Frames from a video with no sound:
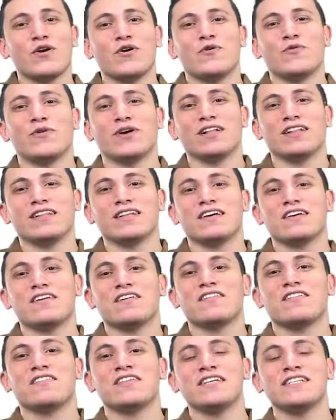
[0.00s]
Well,
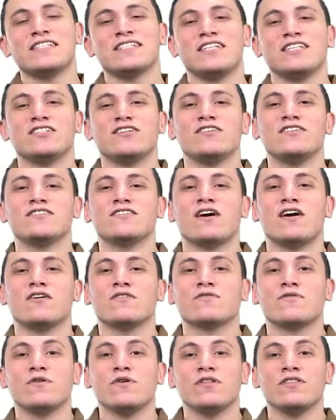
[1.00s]
these letters are
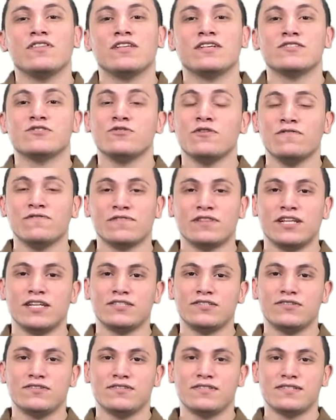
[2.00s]
called the soft
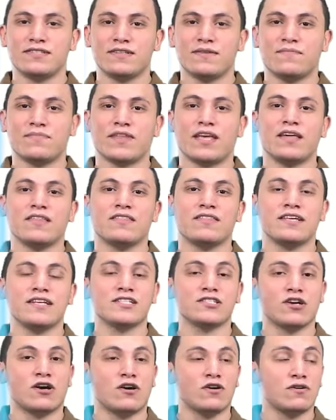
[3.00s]
letters, and these
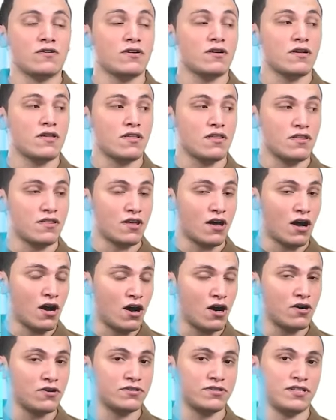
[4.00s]
are the
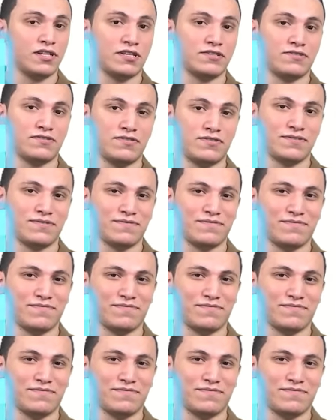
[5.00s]
hard letters.